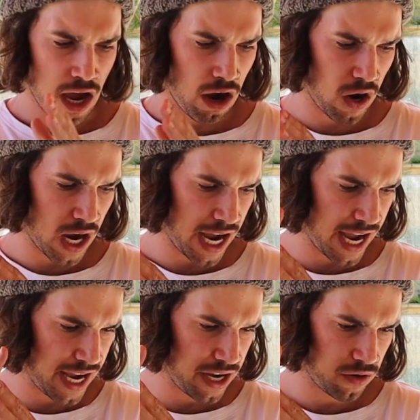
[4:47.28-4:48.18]

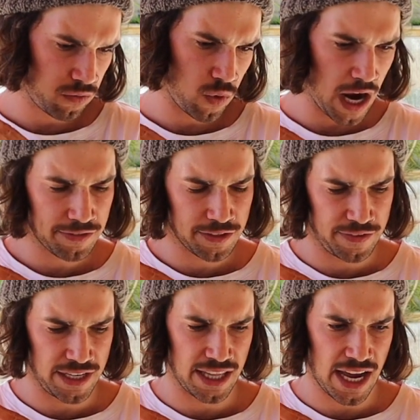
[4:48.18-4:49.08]
I will have to
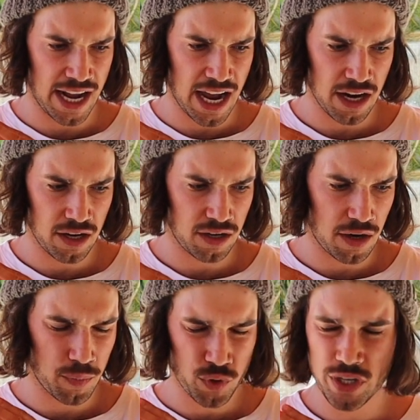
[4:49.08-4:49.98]
figure that out.
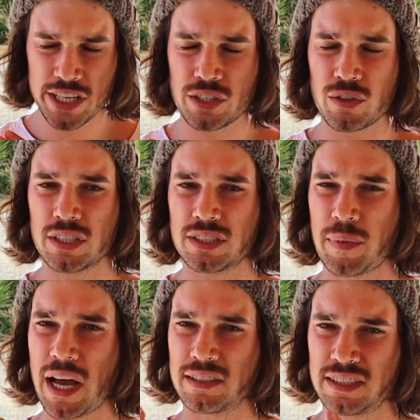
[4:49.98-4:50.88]
I'm pretty sure it's
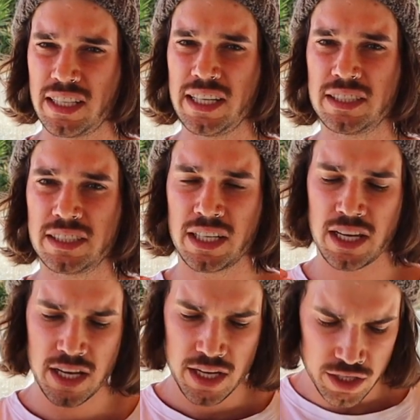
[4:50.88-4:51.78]
about 6,
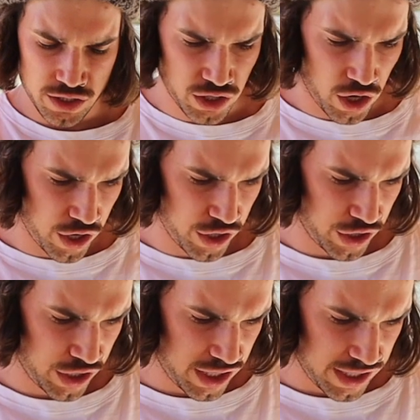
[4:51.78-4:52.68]
so
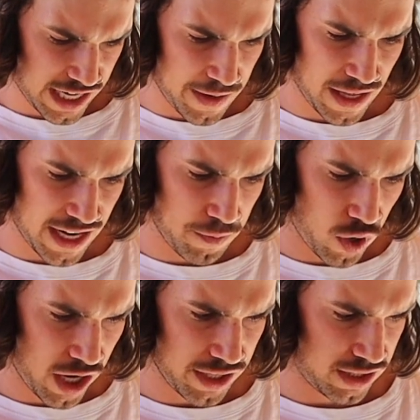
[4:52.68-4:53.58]
keep that in
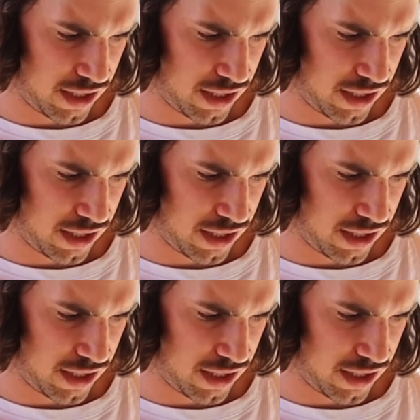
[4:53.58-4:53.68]
mind.